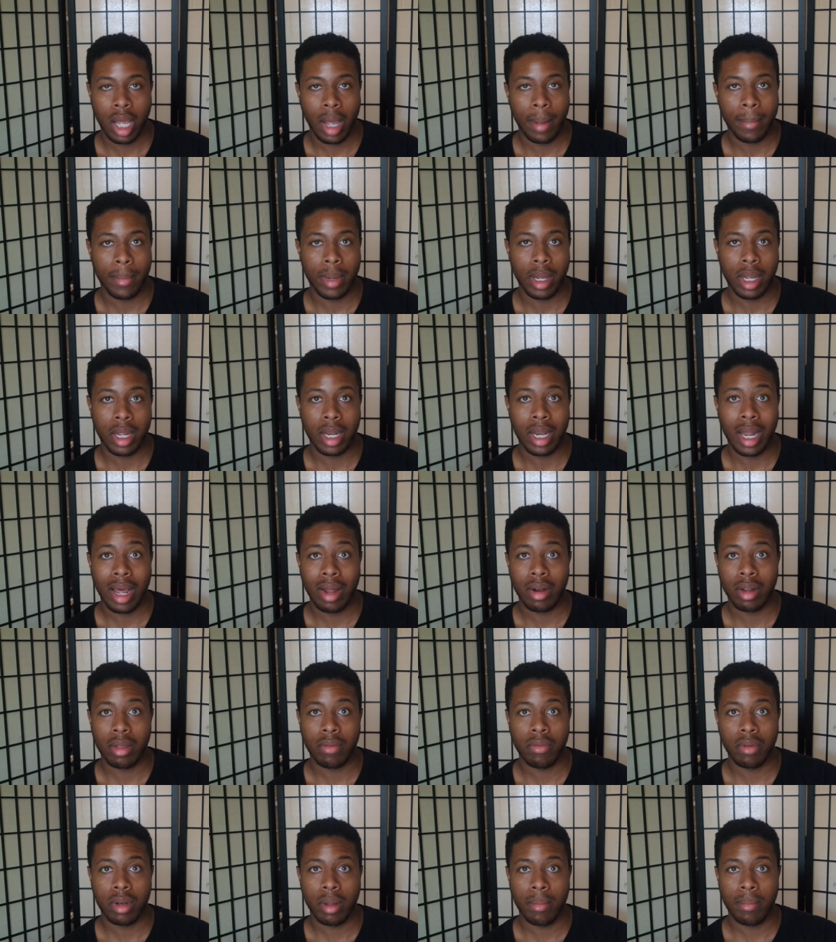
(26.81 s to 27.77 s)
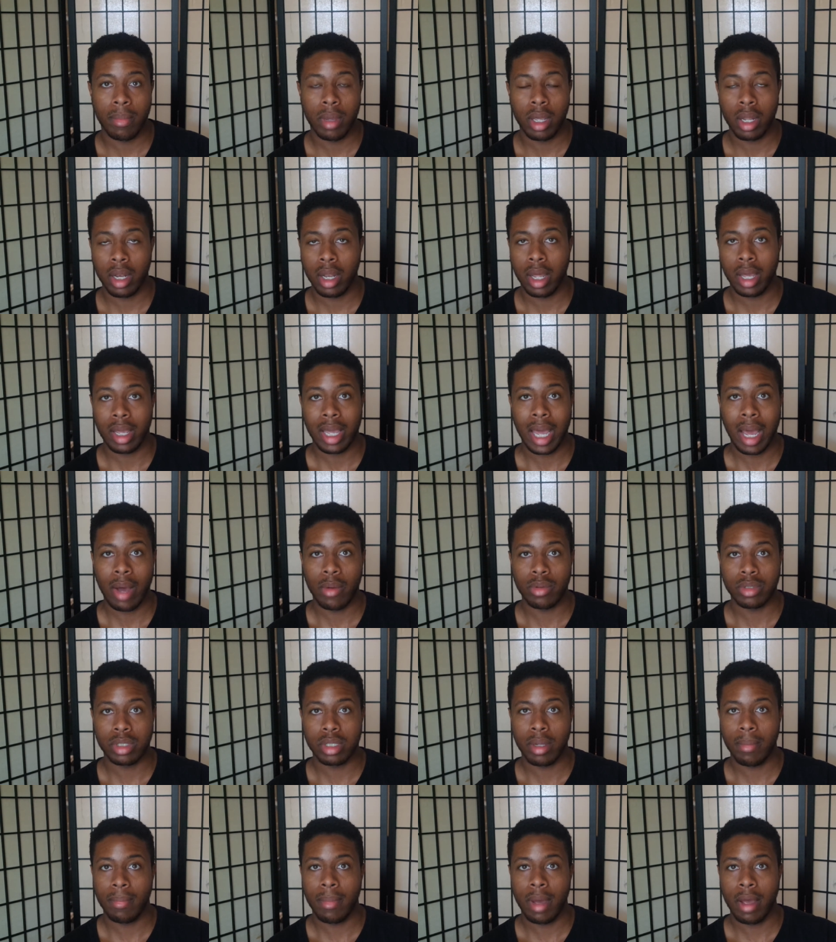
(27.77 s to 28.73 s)
I mean, I'll even admit, like, I
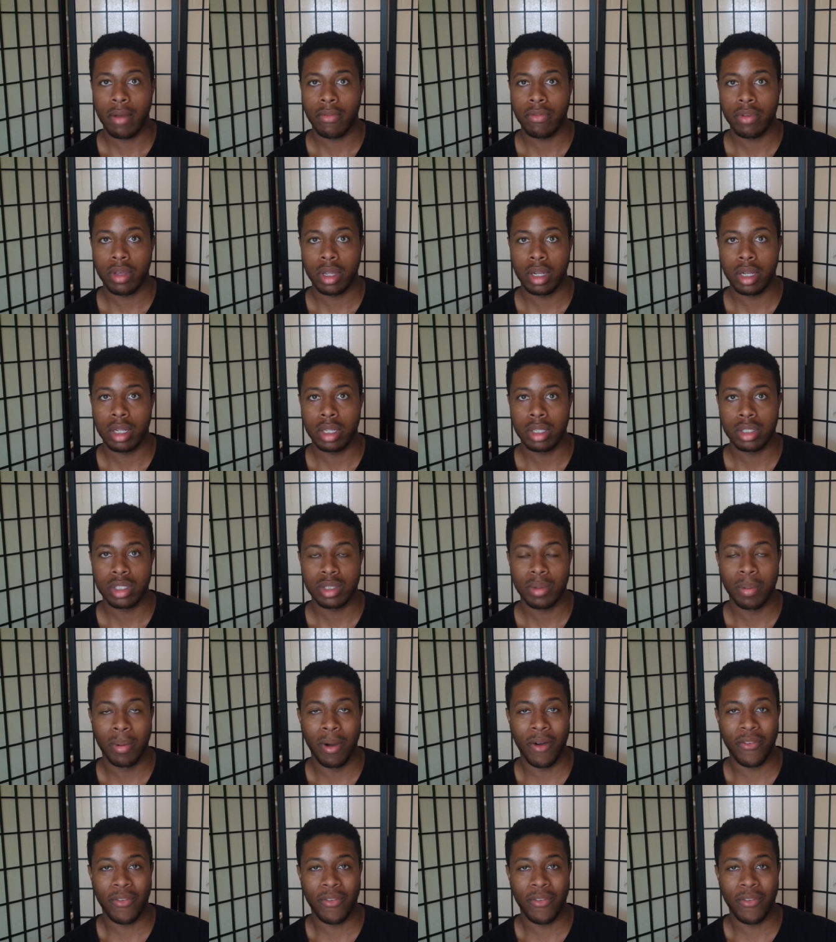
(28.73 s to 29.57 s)
was in my feelings